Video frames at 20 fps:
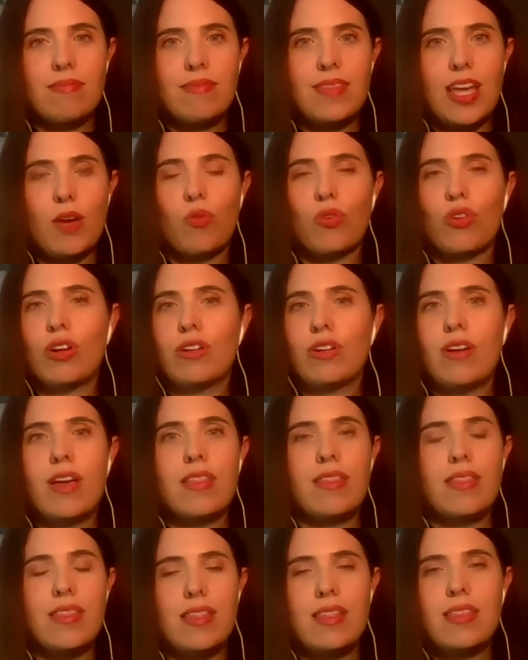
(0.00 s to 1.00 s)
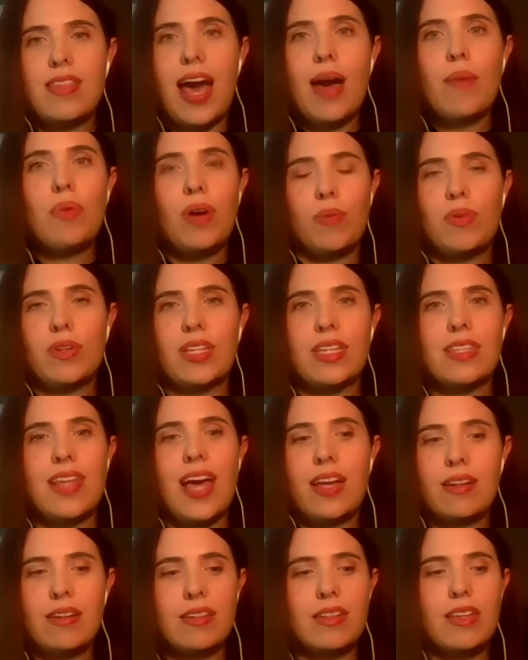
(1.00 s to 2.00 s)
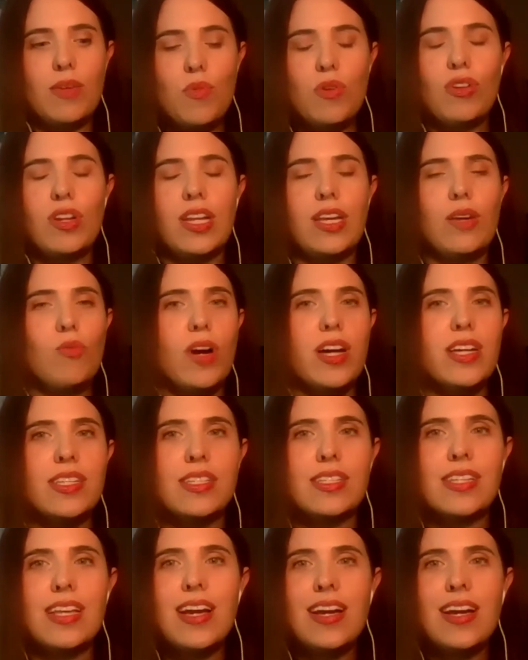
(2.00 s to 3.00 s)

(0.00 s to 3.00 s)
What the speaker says: That community was,